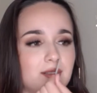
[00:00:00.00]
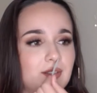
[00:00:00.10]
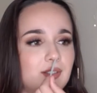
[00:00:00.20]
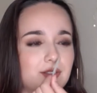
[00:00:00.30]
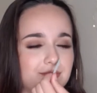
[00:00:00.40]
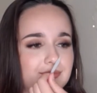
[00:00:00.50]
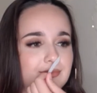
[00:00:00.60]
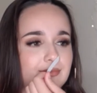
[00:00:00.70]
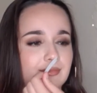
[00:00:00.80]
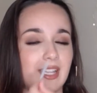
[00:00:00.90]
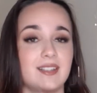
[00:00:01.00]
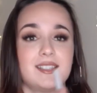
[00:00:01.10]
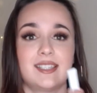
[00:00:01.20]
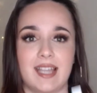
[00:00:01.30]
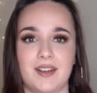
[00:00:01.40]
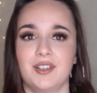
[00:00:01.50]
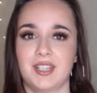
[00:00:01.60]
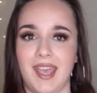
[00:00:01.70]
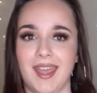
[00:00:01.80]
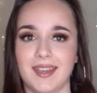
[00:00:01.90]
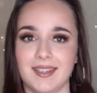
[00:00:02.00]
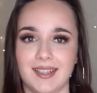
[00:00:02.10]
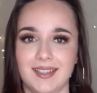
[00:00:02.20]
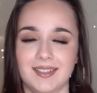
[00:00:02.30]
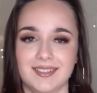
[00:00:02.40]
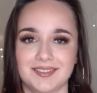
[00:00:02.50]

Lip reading: Oh, like a sour candy.